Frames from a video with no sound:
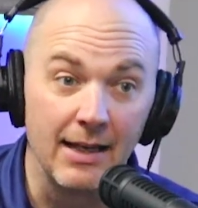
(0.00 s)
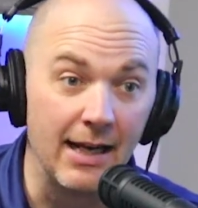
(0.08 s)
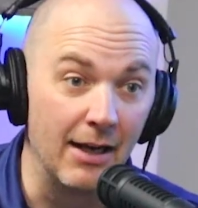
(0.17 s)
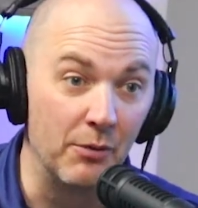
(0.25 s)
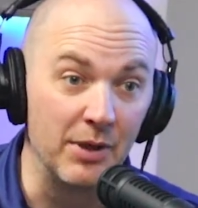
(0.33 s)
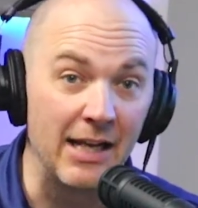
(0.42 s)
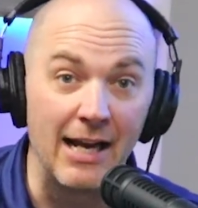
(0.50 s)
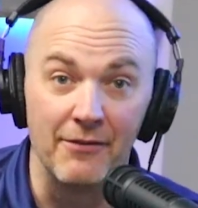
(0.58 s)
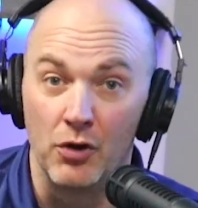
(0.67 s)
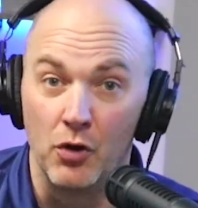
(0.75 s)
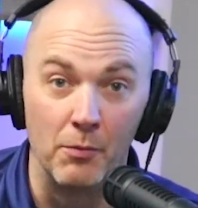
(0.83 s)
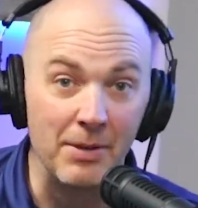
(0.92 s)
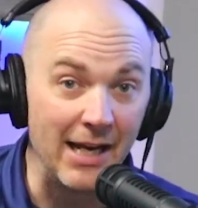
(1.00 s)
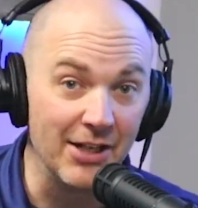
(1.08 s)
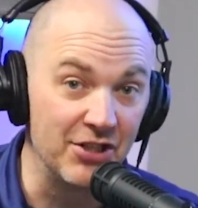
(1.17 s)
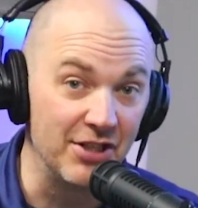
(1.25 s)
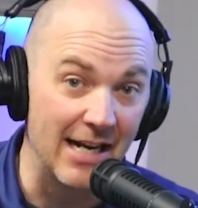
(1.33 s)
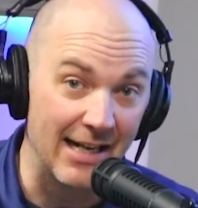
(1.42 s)
We have a whole
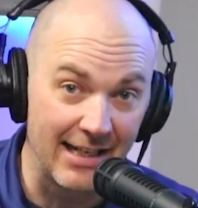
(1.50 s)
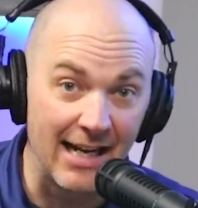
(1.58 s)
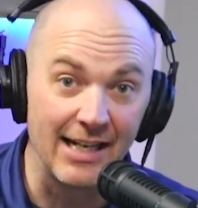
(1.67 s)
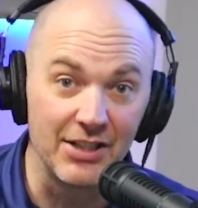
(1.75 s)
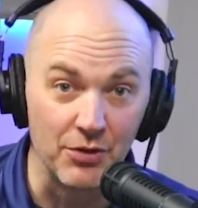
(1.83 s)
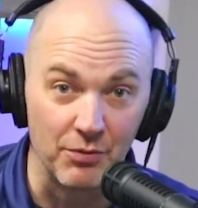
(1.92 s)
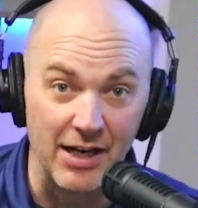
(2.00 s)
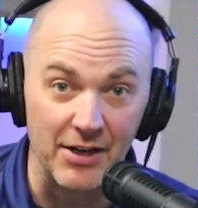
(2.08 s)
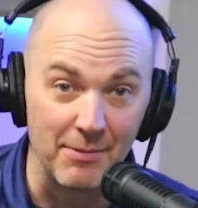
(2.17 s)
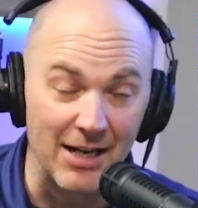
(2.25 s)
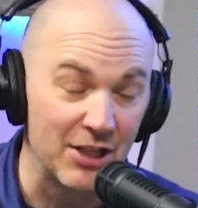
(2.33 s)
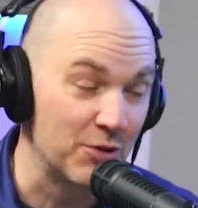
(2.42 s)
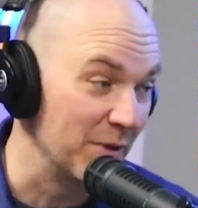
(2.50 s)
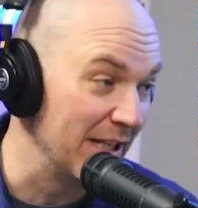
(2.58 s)
page dedicated to roundabouts.